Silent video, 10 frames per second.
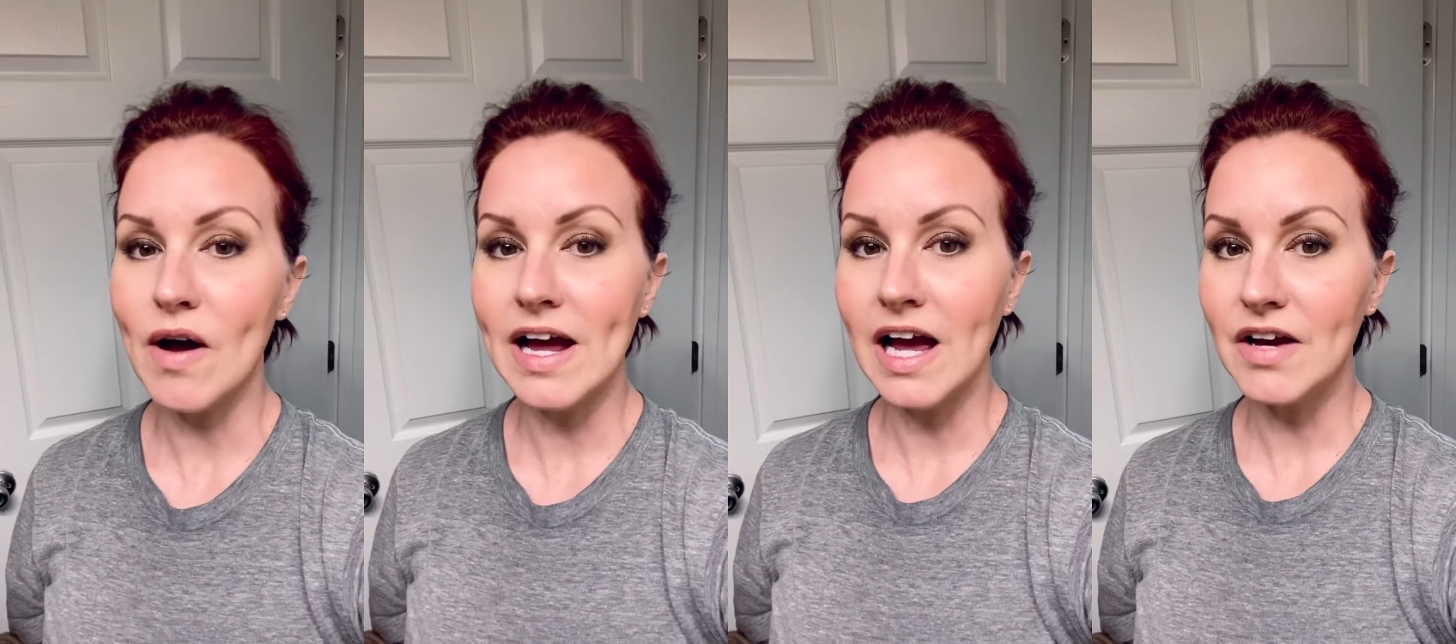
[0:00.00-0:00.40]

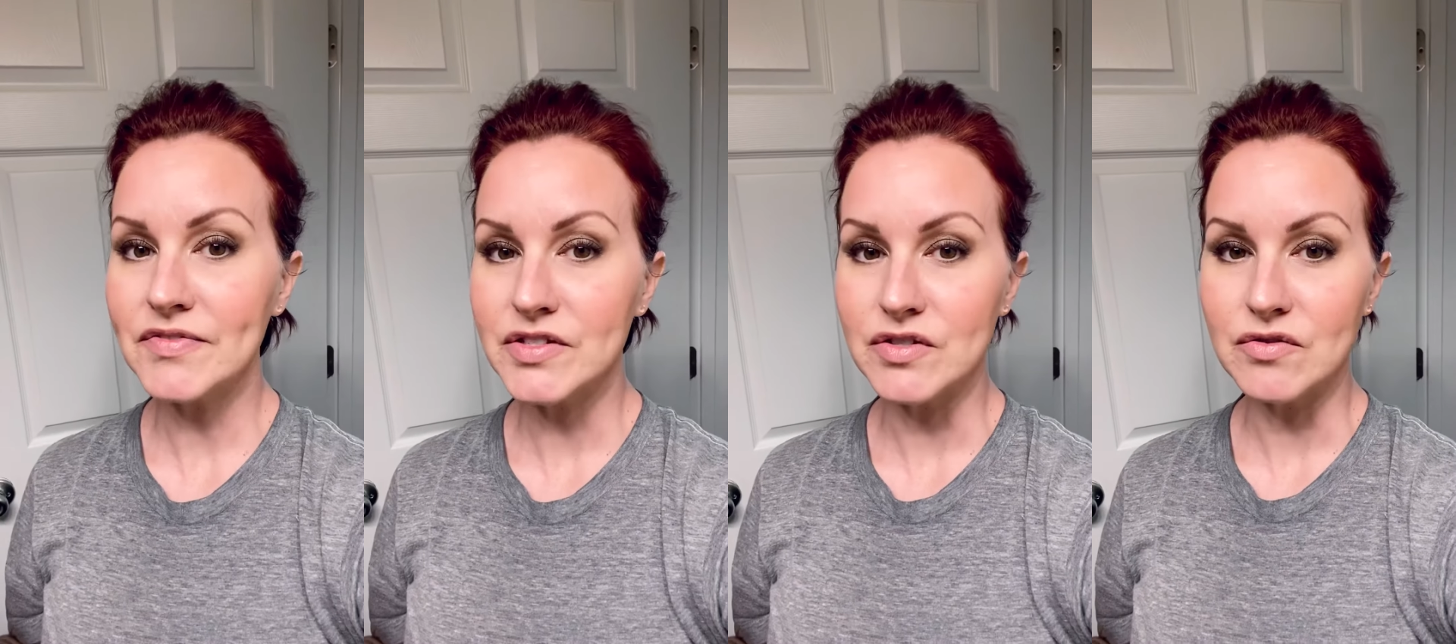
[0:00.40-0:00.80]
have
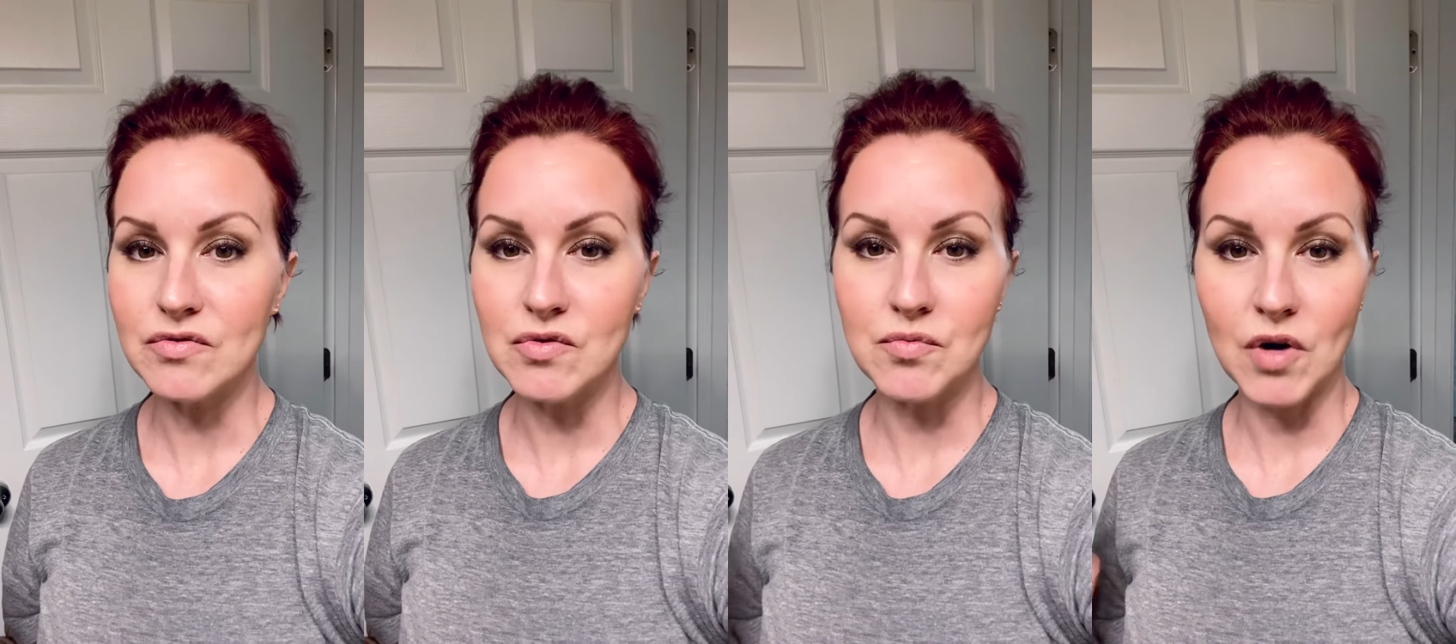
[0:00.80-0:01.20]
to
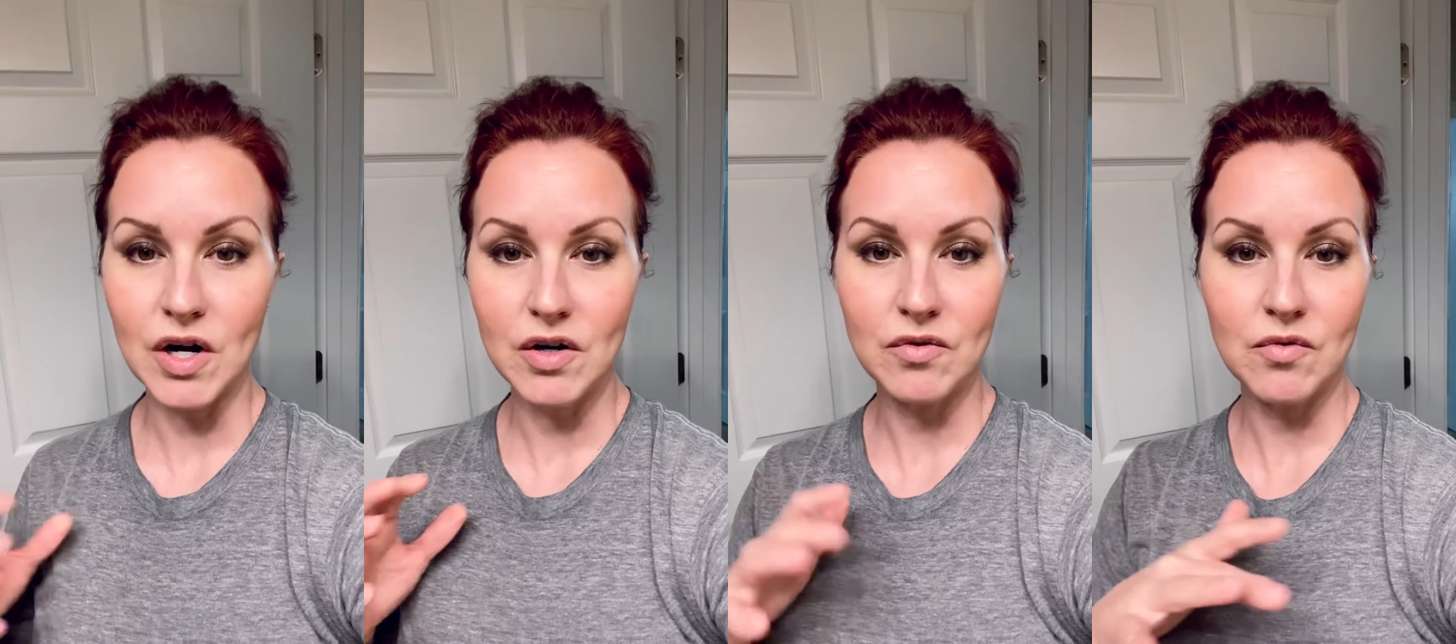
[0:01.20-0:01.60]

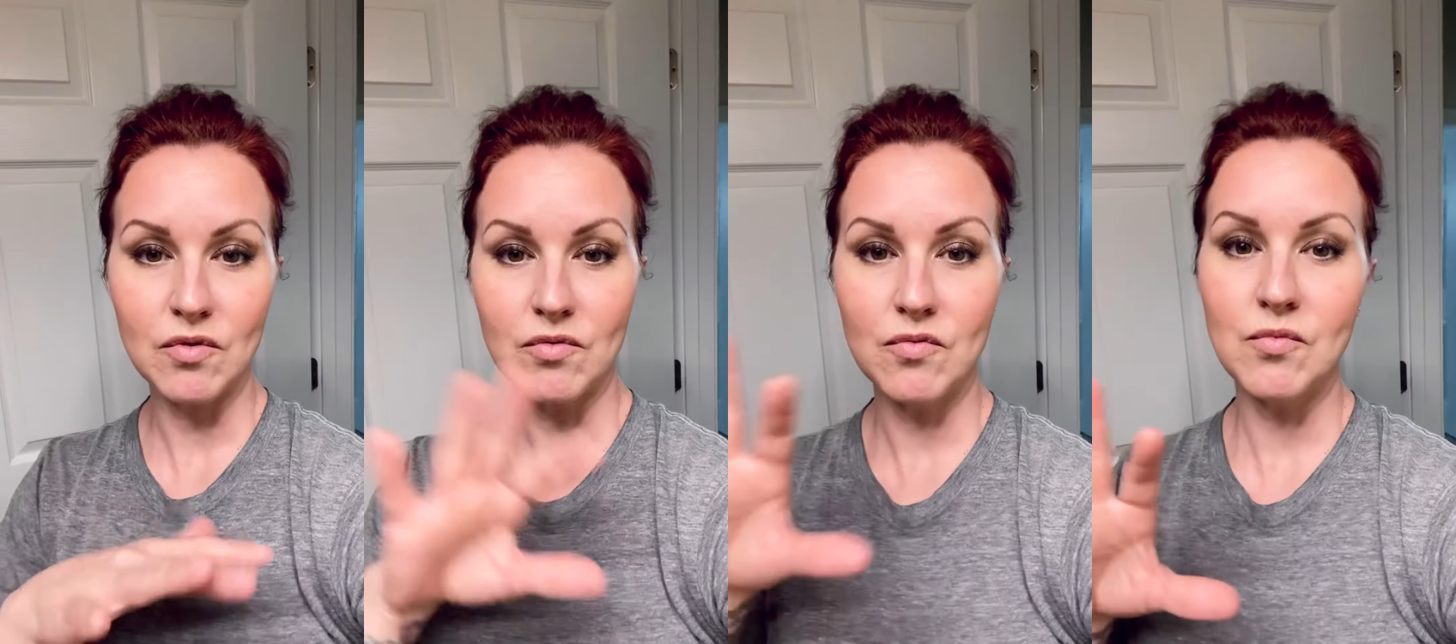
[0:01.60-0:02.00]
work
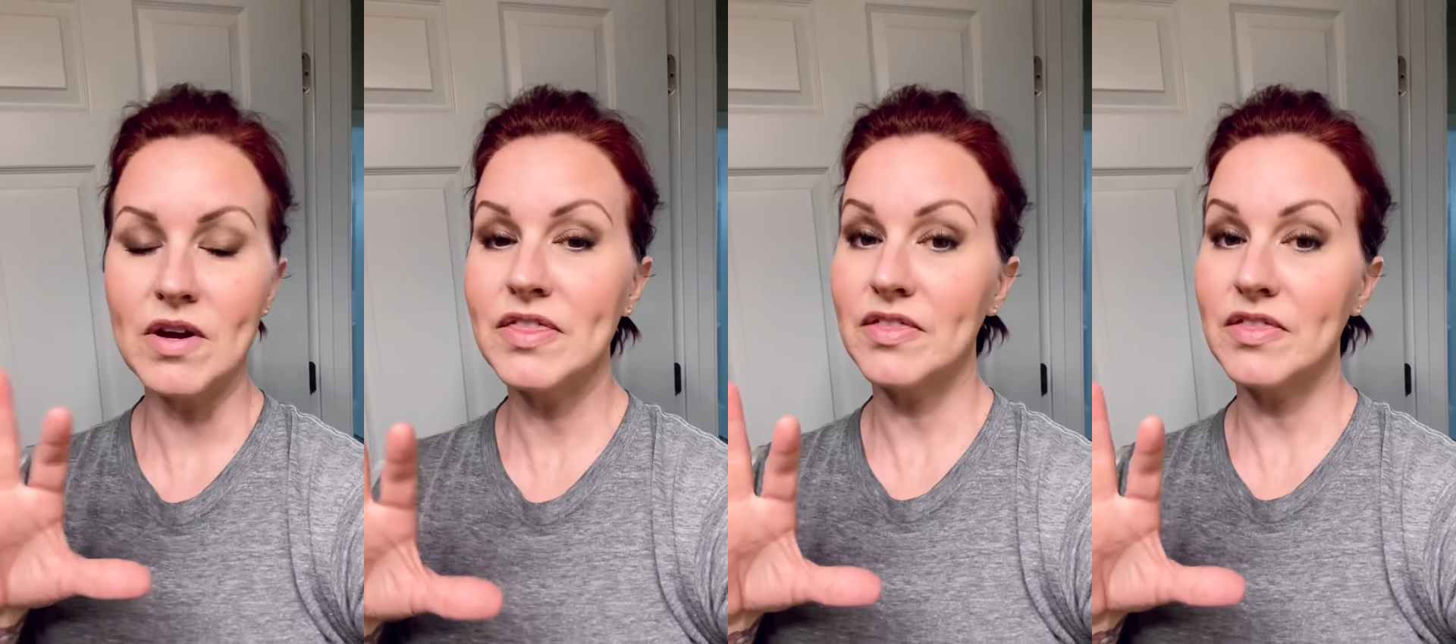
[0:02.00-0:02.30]
with